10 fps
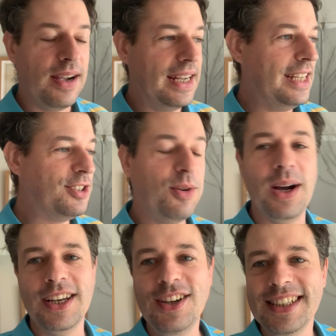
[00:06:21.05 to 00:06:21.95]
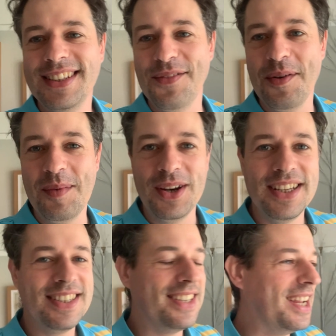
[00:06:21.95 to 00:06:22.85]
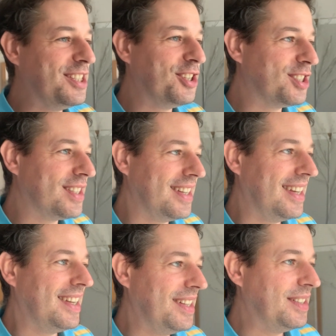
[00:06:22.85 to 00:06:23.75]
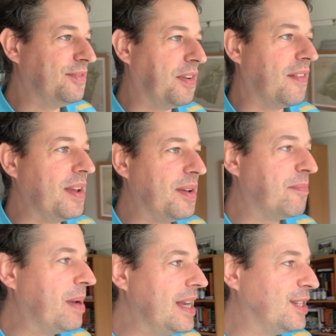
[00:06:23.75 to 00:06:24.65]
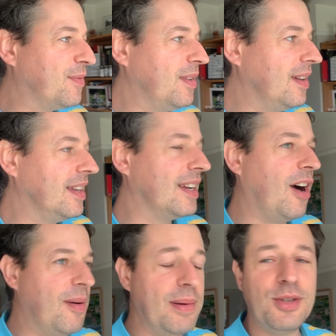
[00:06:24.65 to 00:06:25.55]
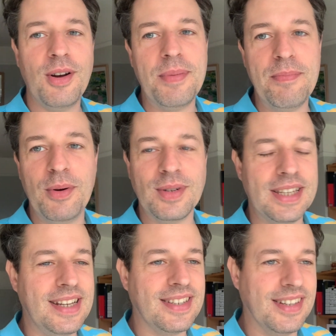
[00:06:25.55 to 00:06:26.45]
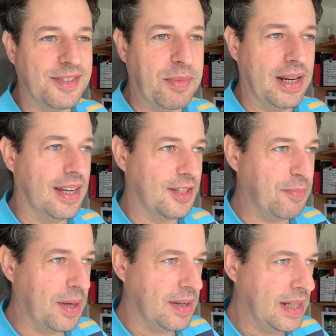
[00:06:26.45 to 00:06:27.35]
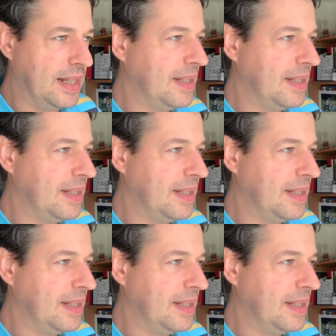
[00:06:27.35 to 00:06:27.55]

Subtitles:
it's quite nice, if I'm honest. It's just very peaceful and calm. I'm sure I'll be bored senseless by lunch, but